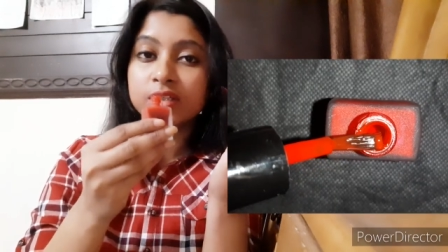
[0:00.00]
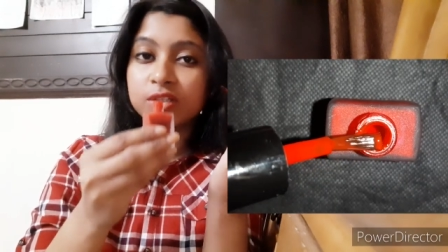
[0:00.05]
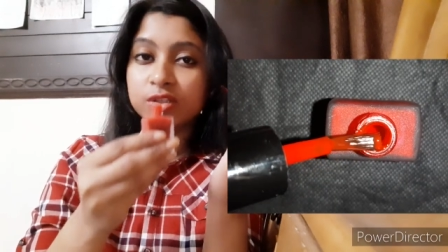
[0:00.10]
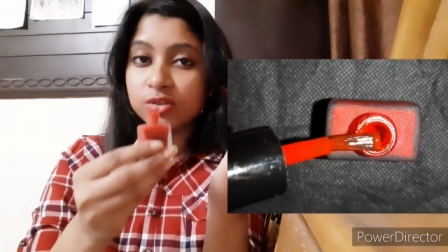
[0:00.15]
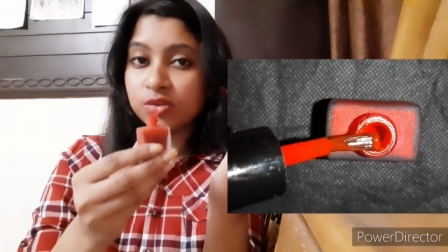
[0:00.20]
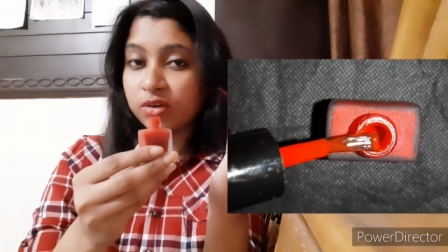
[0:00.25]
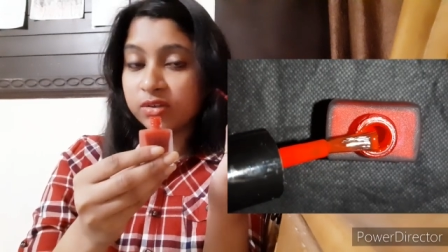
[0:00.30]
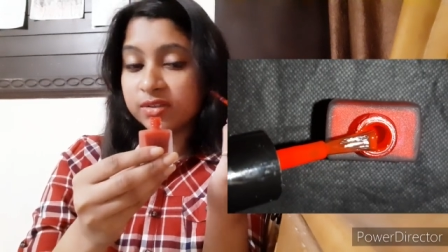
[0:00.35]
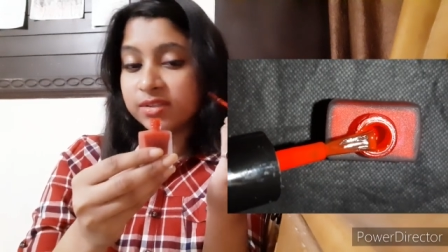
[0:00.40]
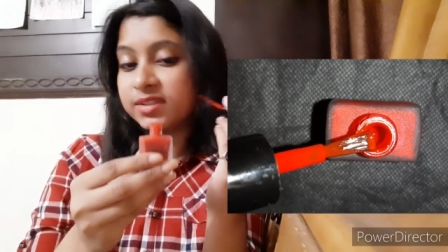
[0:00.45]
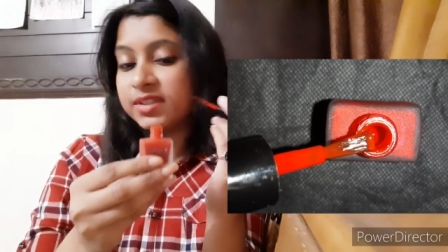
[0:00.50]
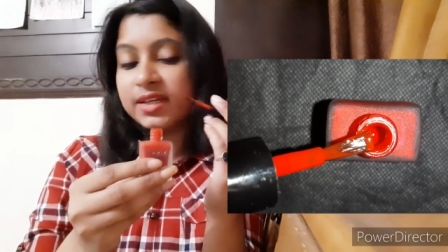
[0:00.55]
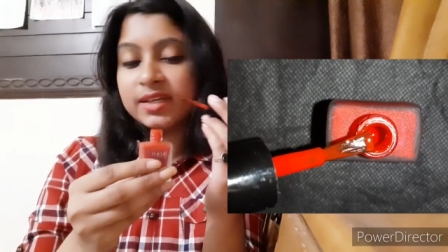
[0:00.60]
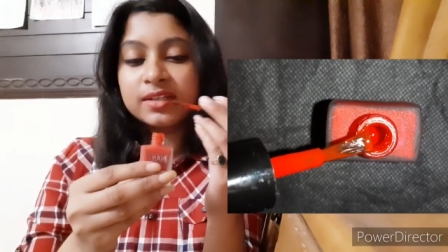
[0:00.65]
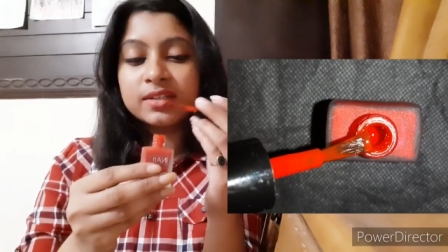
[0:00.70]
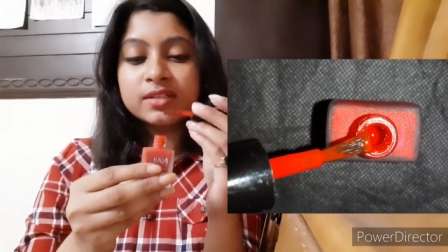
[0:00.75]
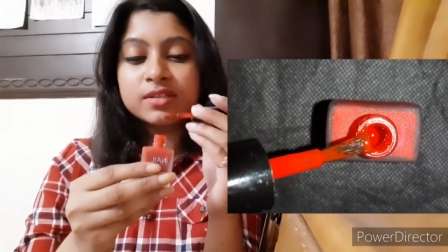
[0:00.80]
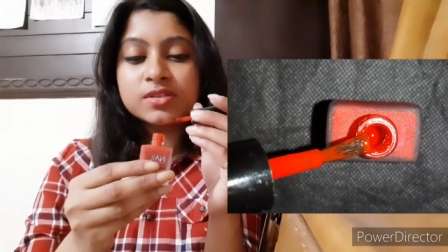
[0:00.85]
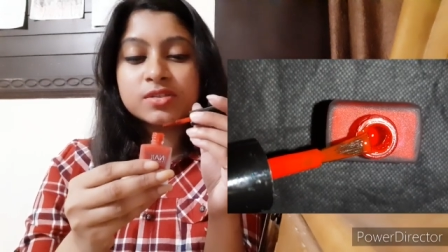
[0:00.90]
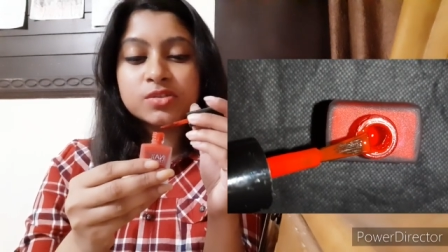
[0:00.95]
not
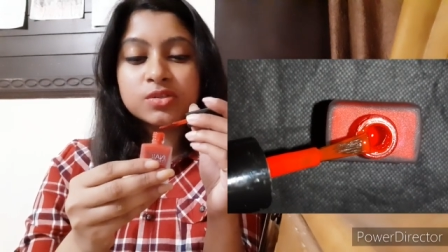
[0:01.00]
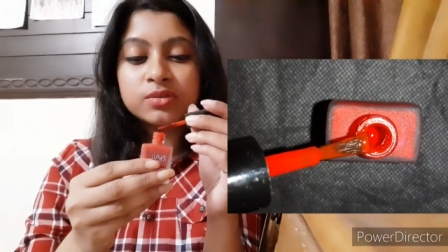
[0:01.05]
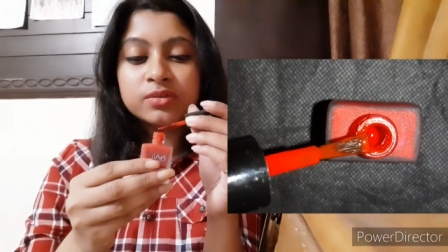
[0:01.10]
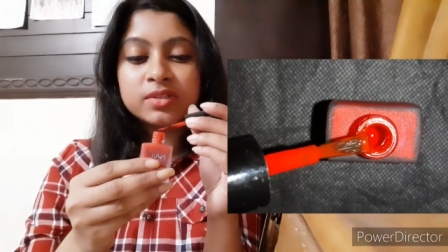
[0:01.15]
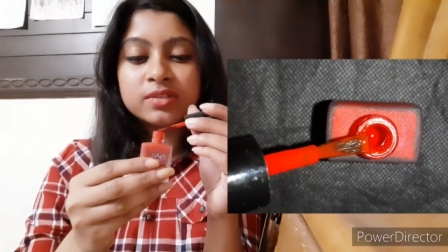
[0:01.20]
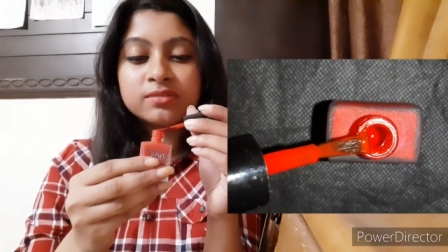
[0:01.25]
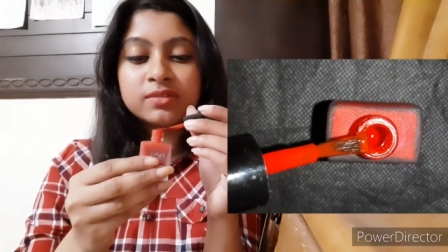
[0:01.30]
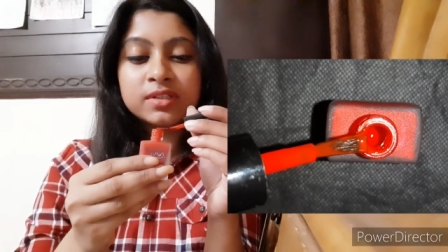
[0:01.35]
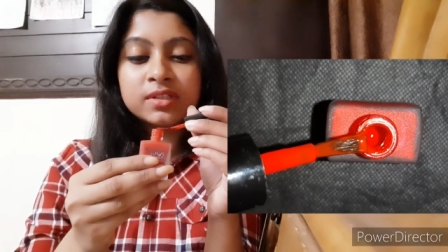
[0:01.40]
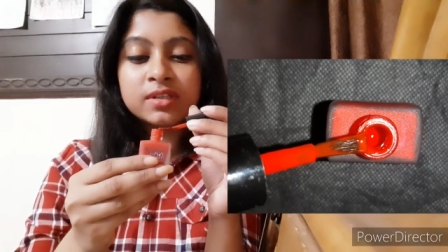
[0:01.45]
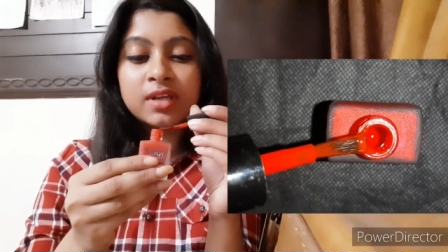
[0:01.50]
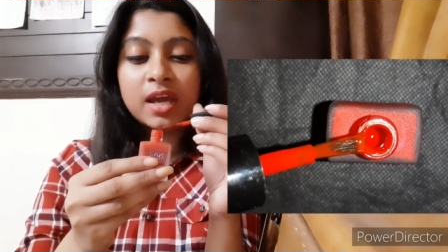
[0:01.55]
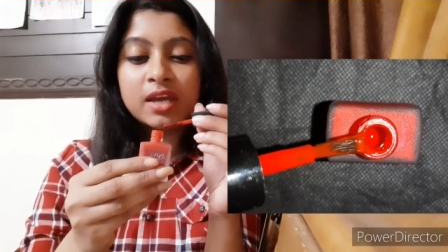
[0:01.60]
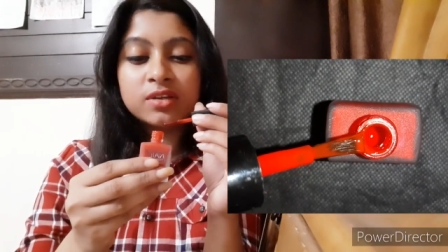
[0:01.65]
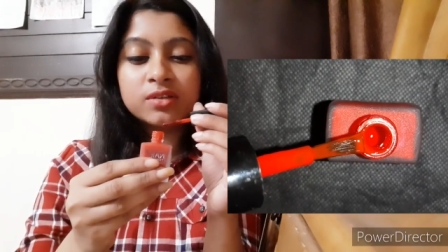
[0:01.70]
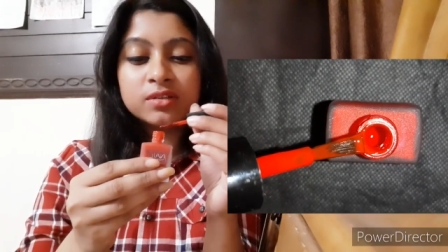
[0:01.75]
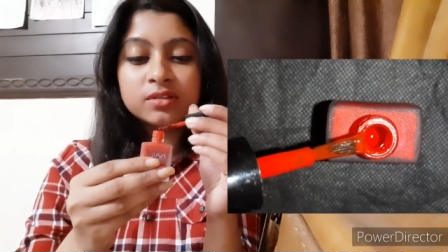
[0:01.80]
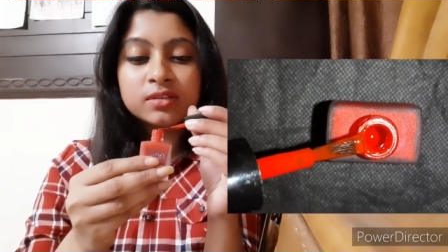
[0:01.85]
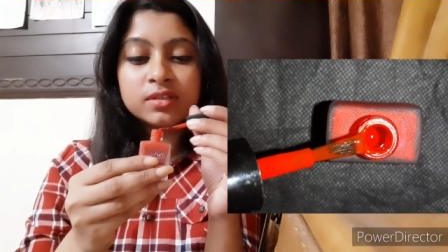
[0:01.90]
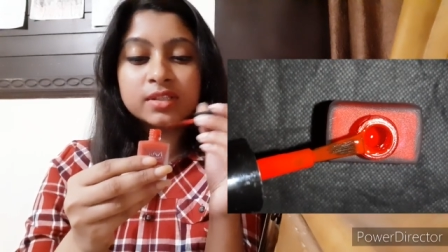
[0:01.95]
thick, so it will
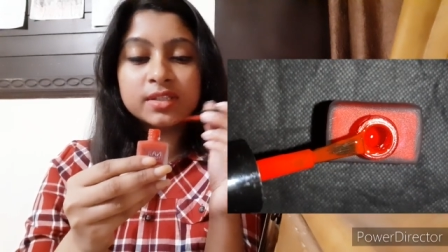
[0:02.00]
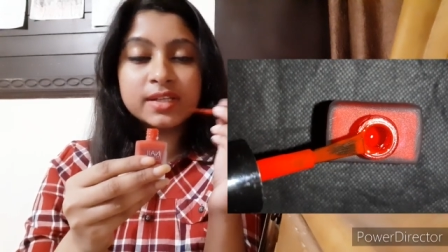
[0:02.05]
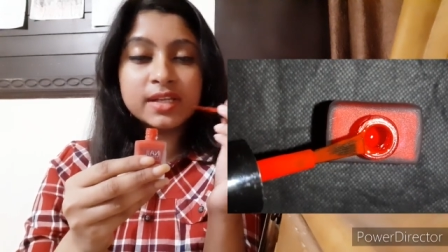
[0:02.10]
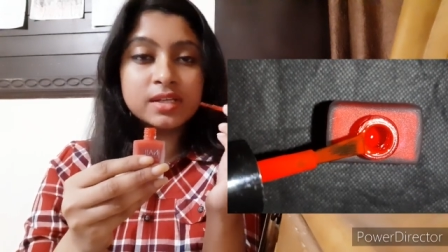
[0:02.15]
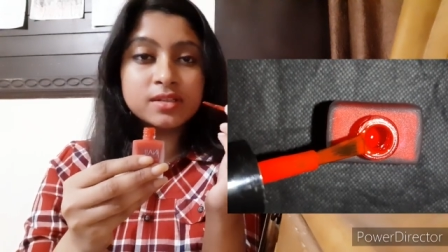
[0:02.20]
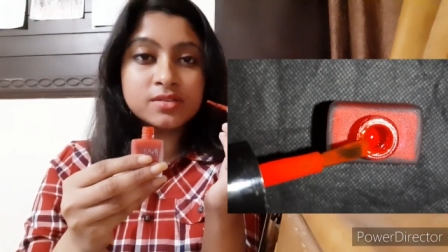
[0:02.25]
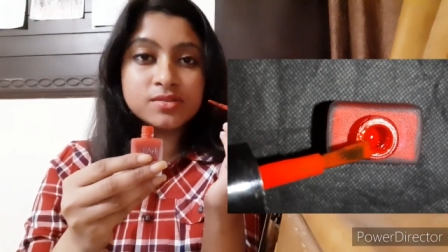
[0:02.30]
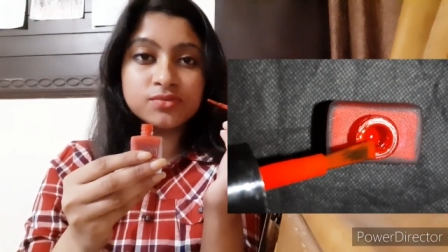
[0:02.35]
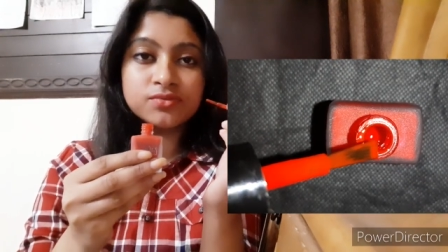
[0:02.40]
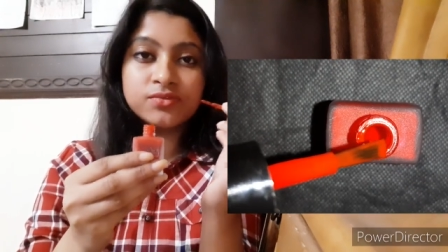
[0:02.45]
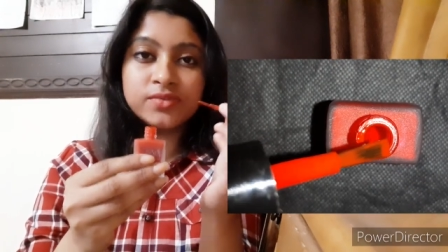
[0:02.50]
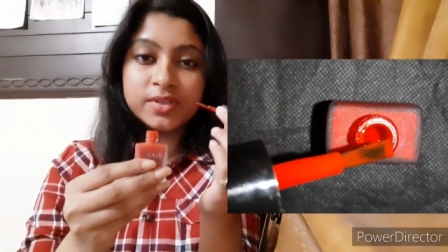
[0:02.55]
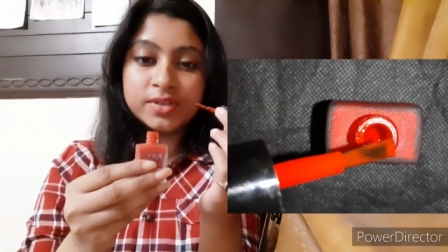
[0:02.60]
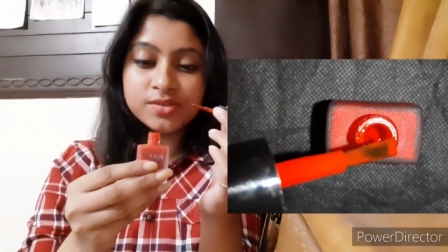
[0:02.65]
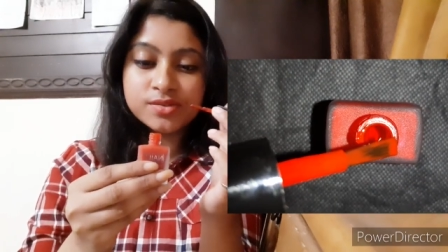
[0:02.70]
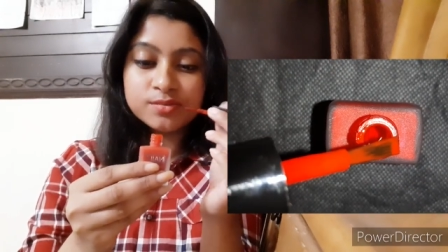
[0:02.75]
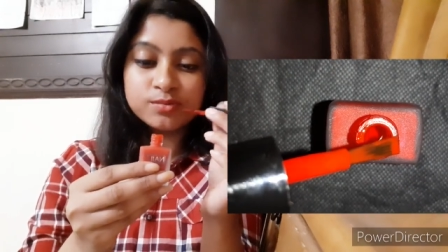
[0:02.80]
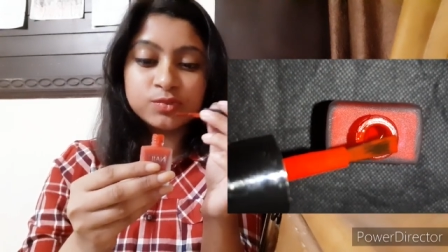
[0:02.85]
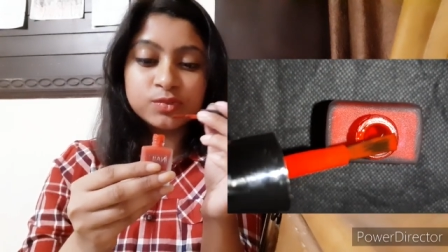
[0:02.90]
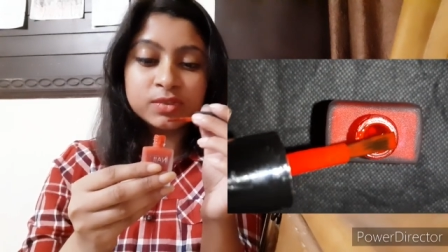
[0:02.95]
glide on the nails very
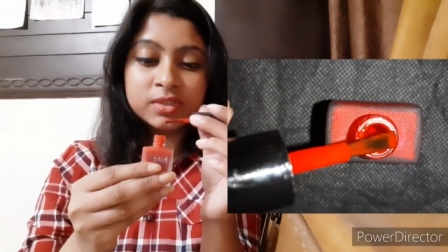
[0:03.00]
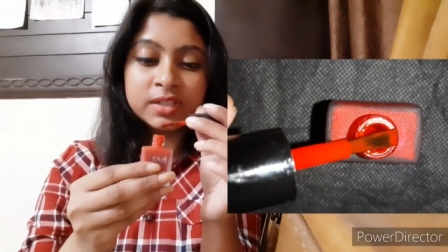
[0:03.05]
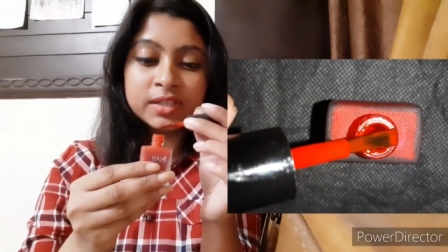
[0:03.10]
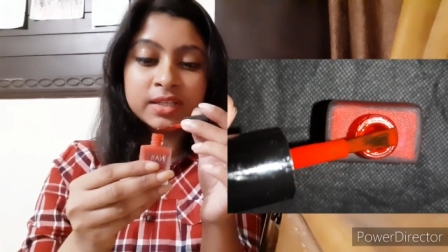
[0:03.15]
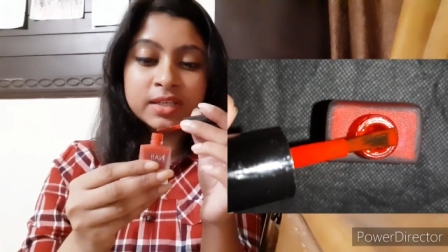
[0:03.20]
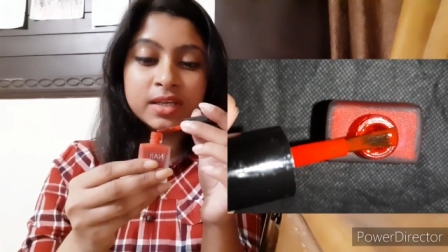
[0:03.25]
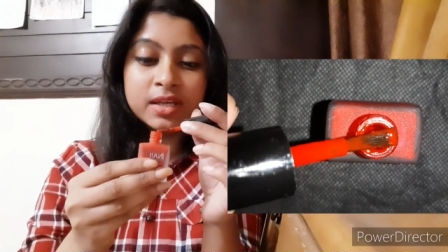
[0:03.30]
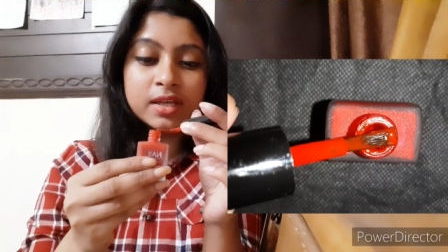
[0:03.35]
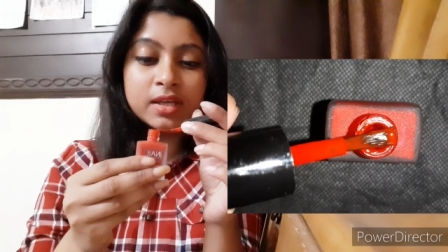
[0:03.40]
smoothly.